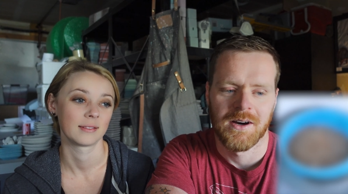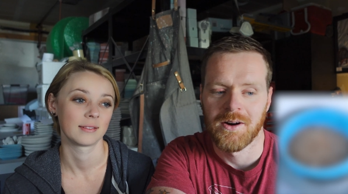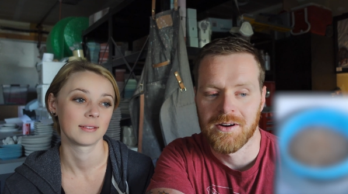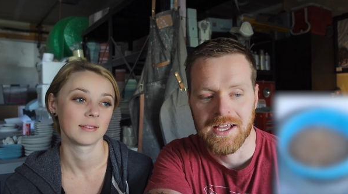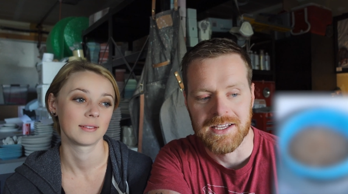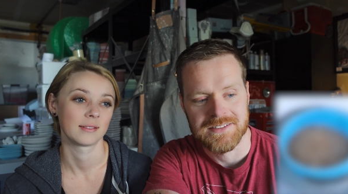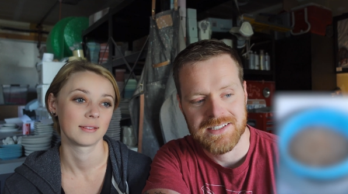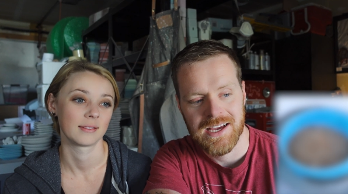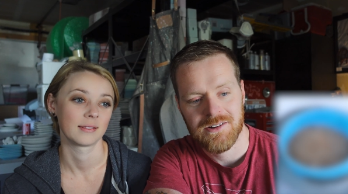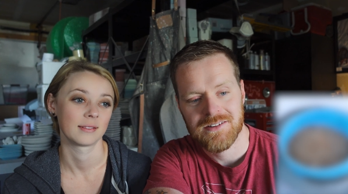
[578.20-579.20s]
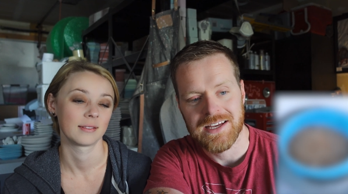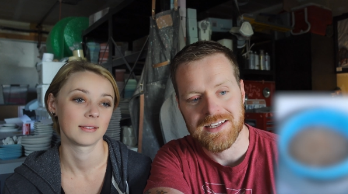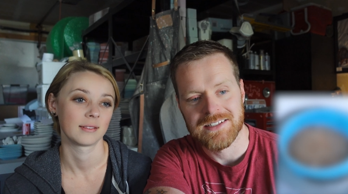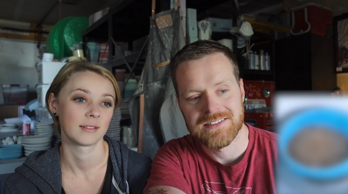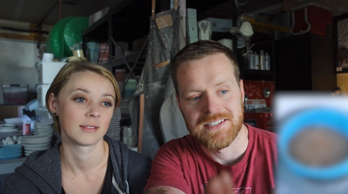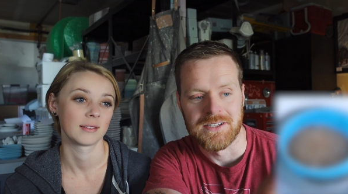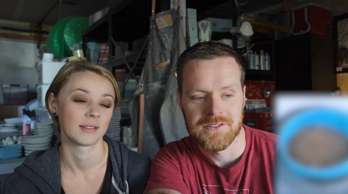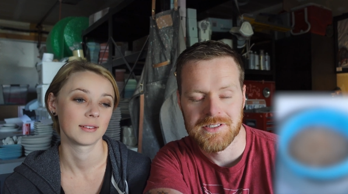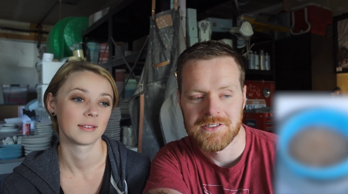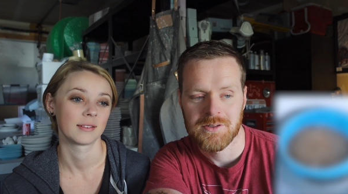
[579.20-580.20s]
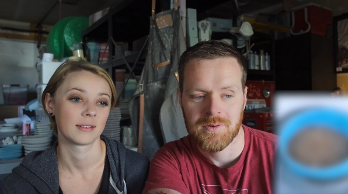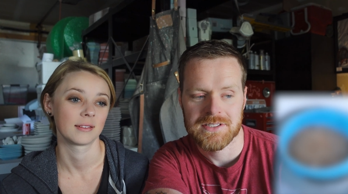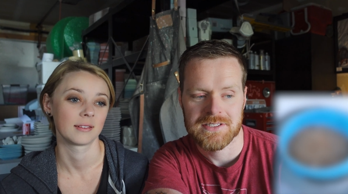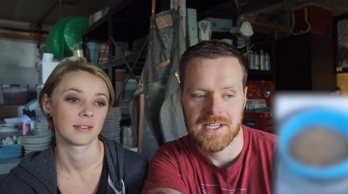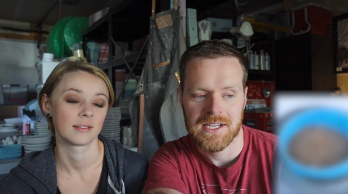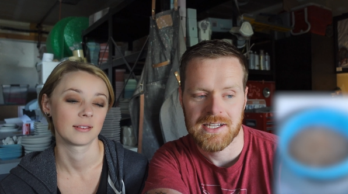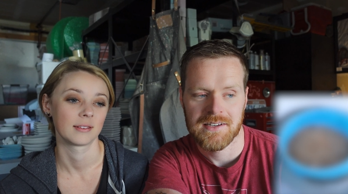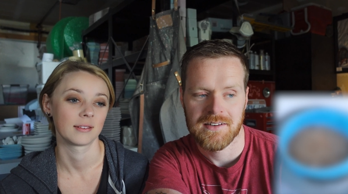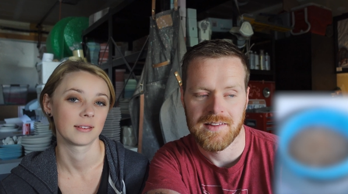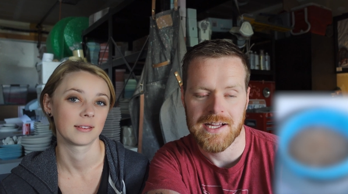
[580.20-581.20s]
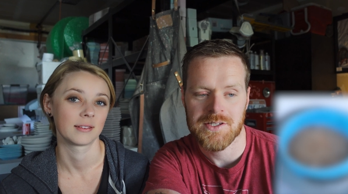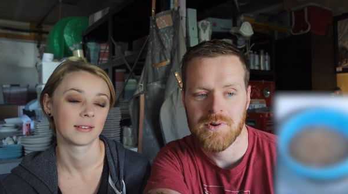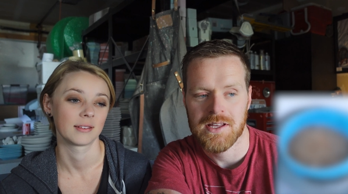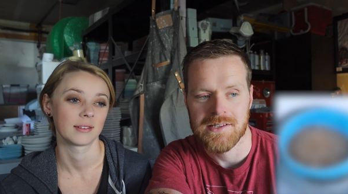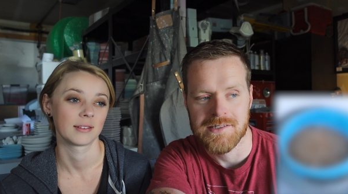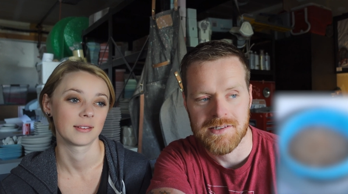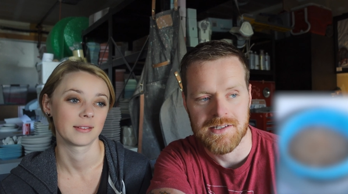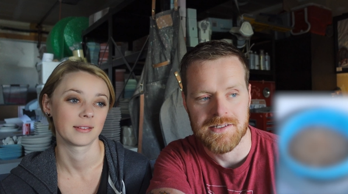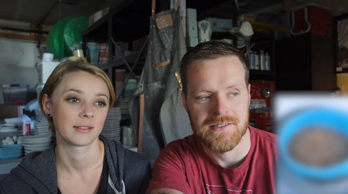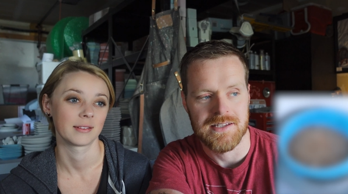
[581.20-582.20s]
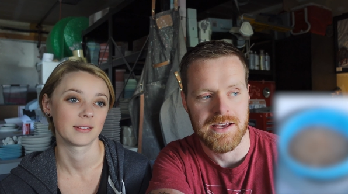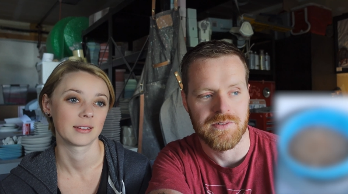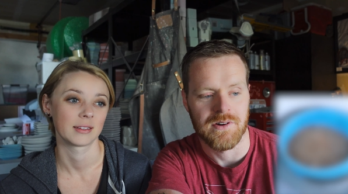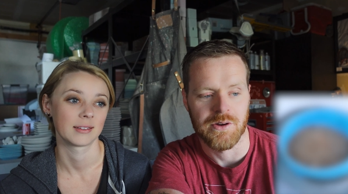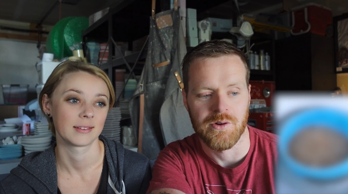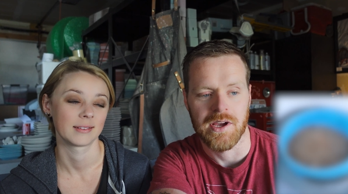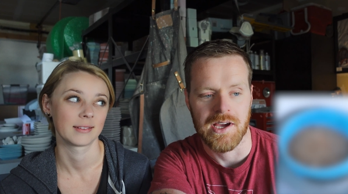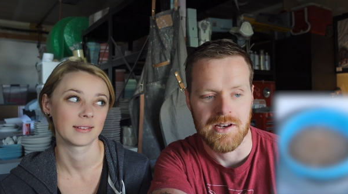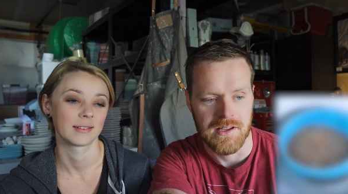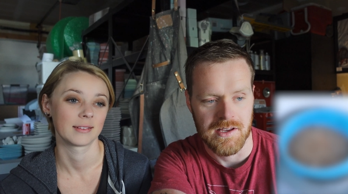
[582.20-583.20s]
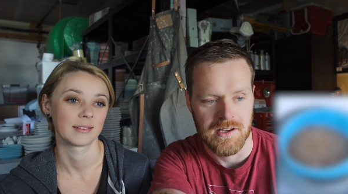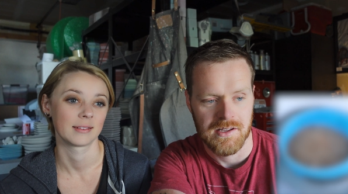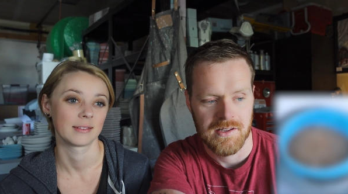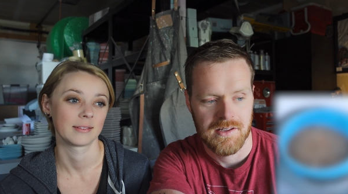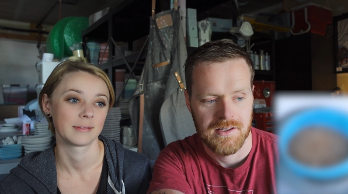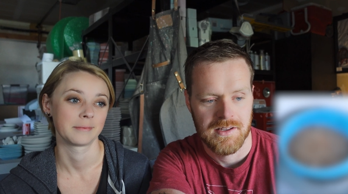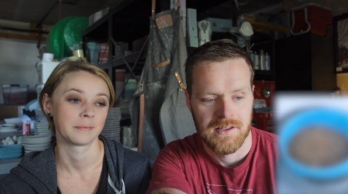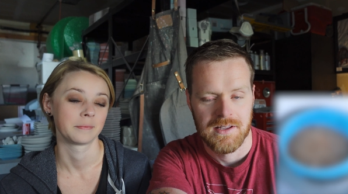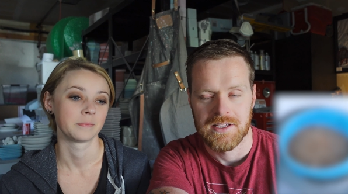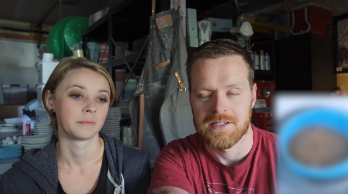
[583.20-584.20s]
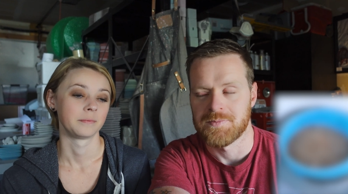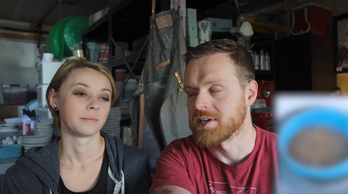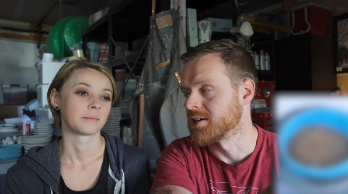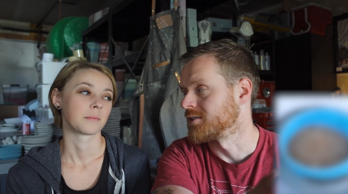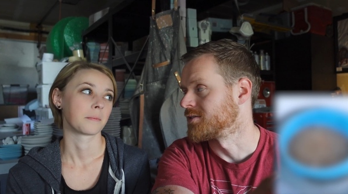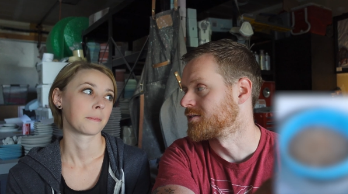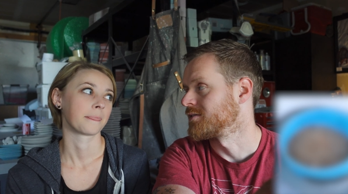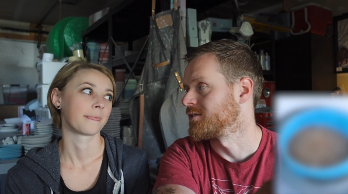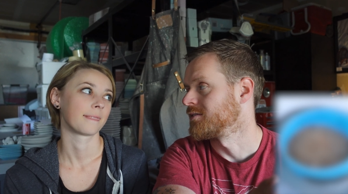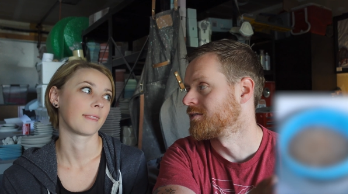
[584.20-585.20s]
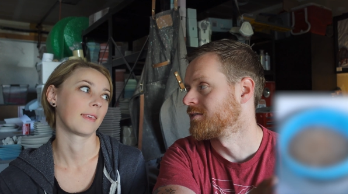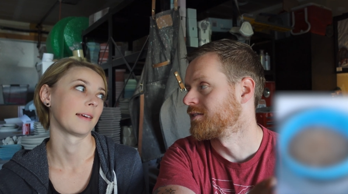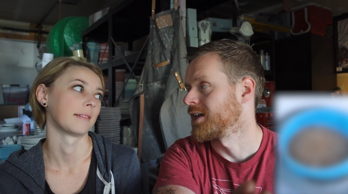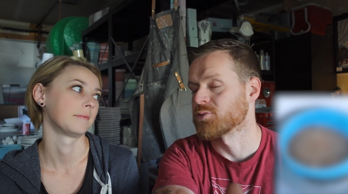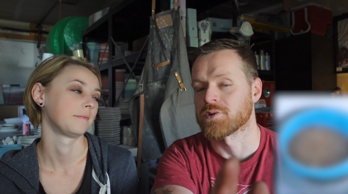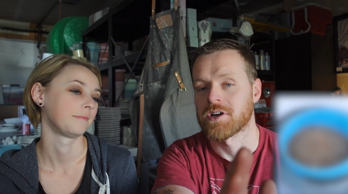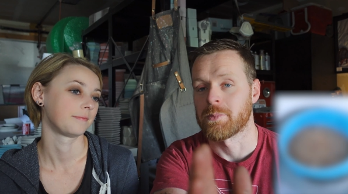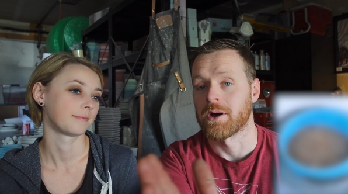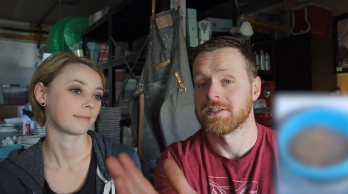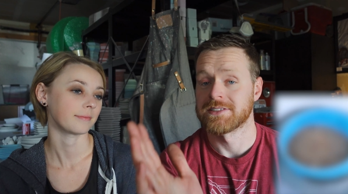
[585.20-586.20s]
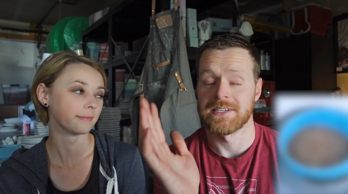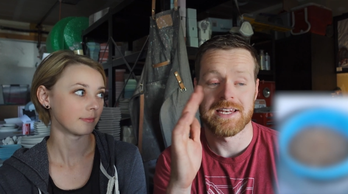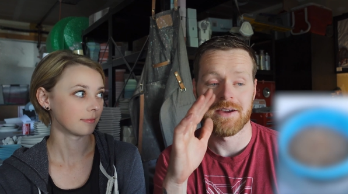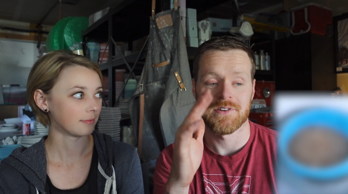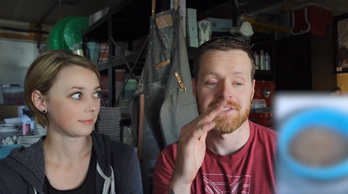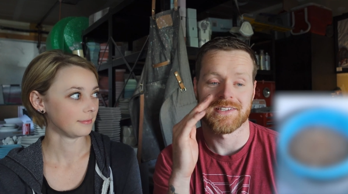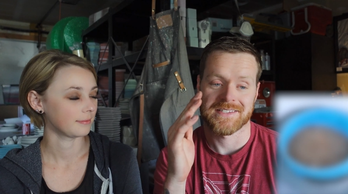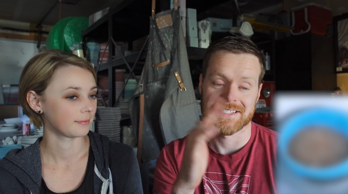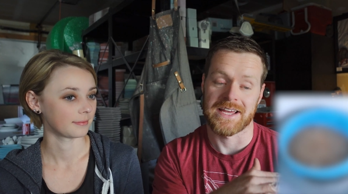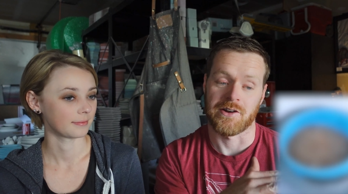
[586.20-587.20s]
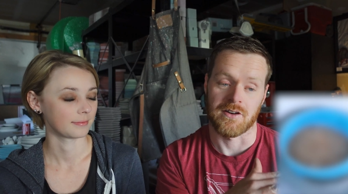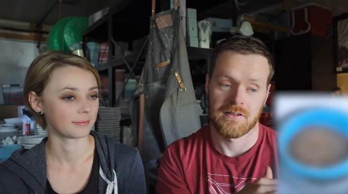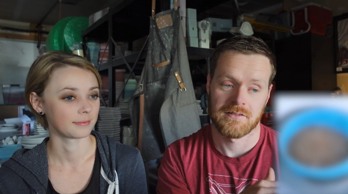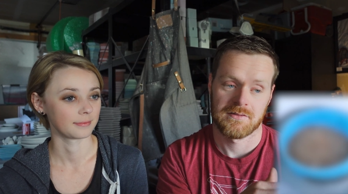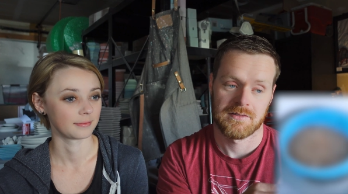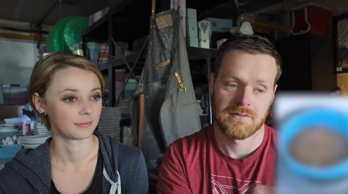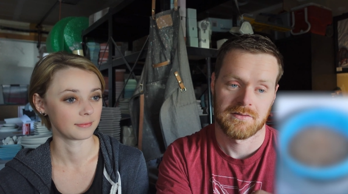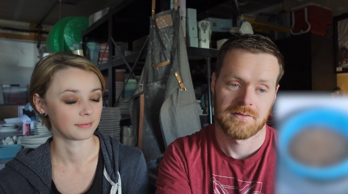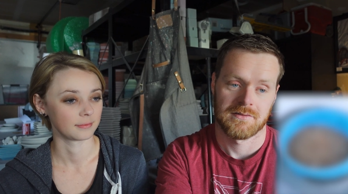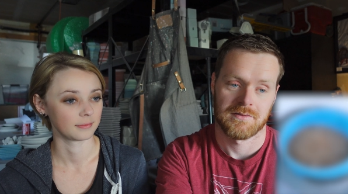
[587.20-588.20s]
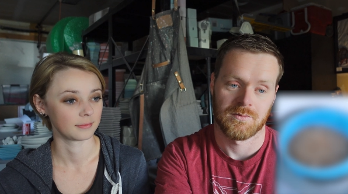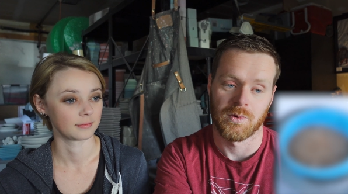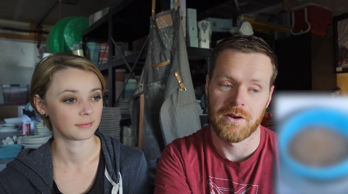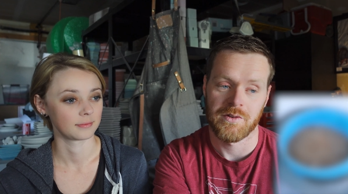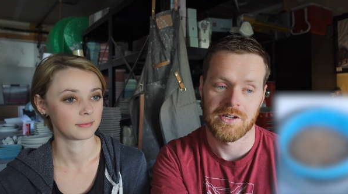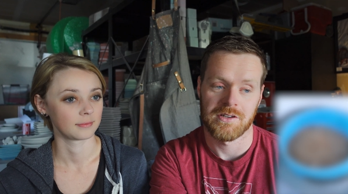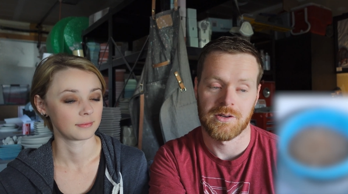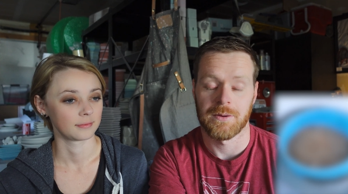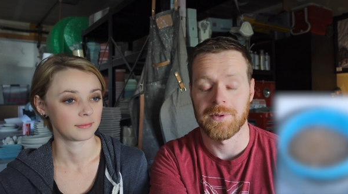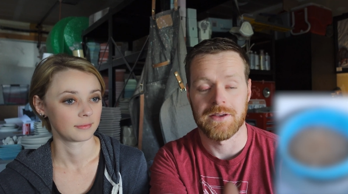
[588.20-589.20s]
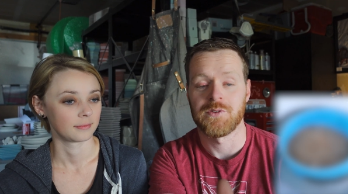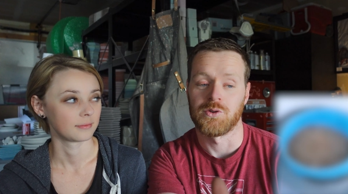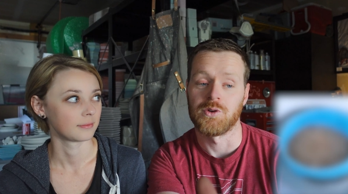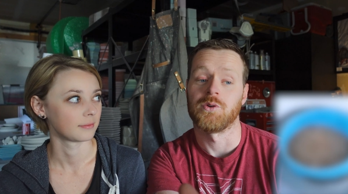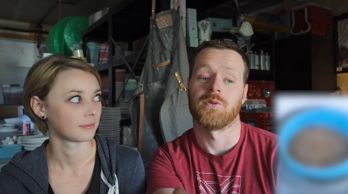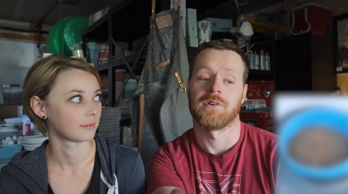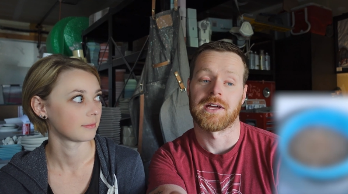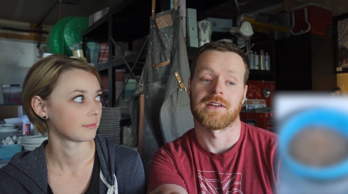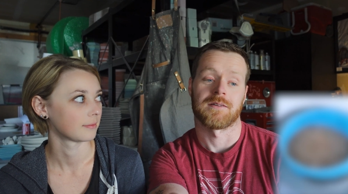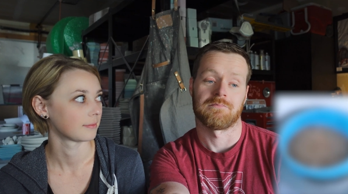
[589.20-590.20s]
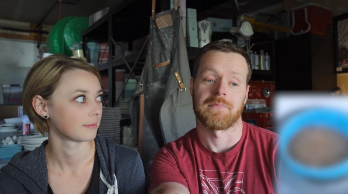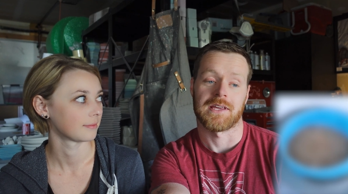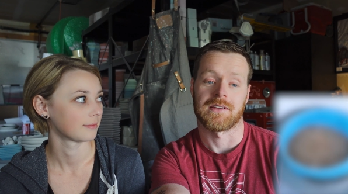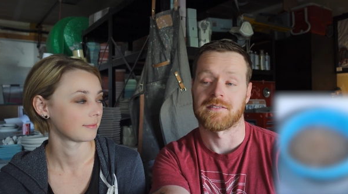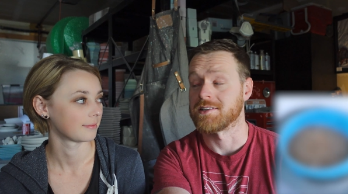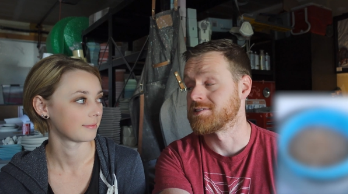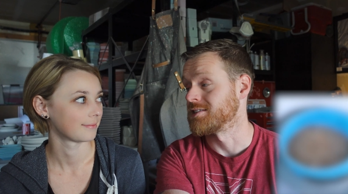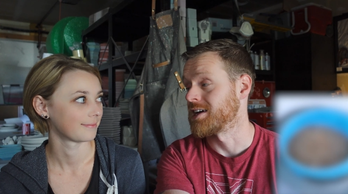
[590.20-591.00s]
Speaker 1: Okay, see how it like tilted to one side? That's why this is never a great idea. It's because that's what we're talking about, is it never sits center. Whatever you can do, I mean, if you do end up making these